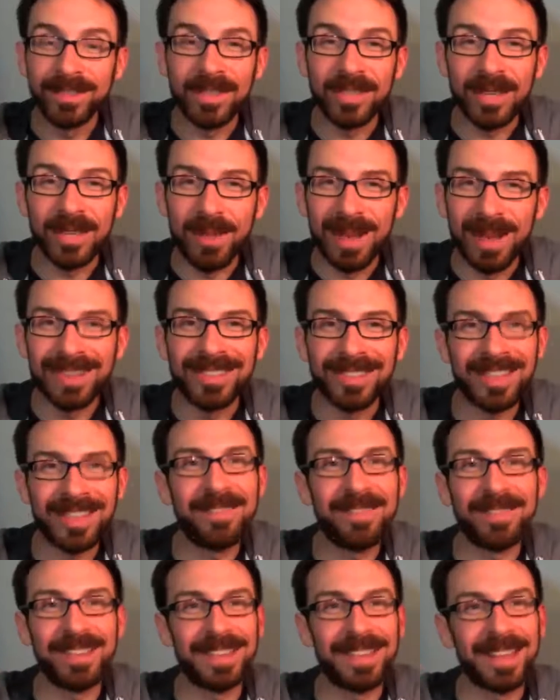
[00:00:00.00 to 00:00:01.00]
It's like my
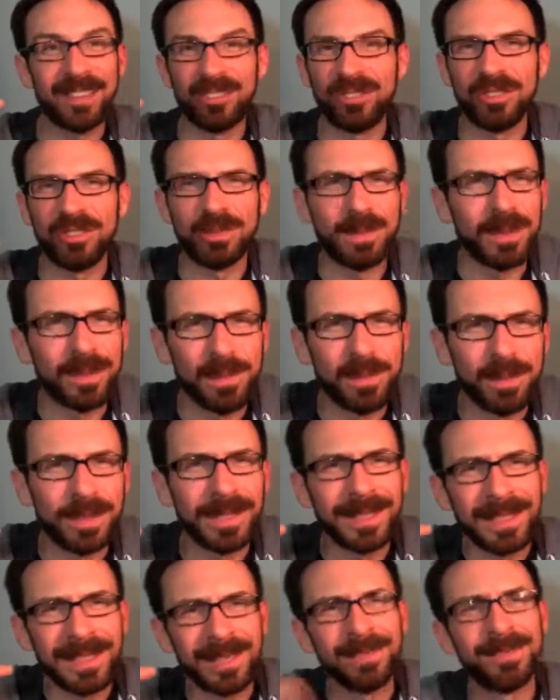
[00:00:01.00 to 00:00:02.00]
safety has just been
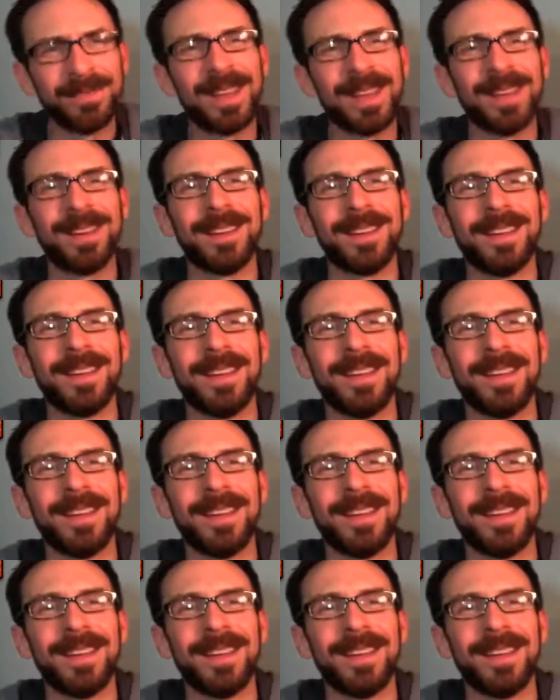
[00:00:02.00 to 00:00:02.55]
completely invaded.